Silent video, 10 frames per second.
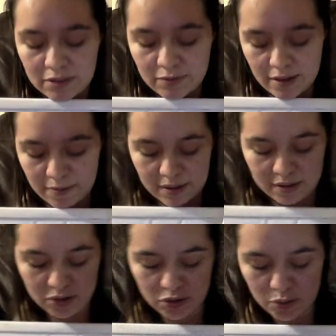5
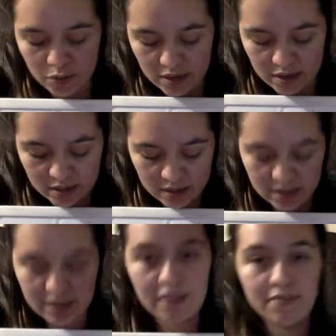plus 2 is
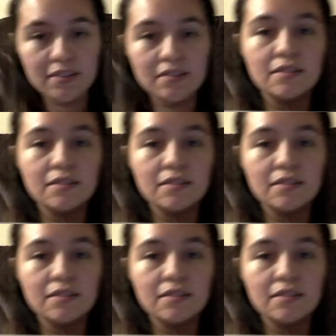7.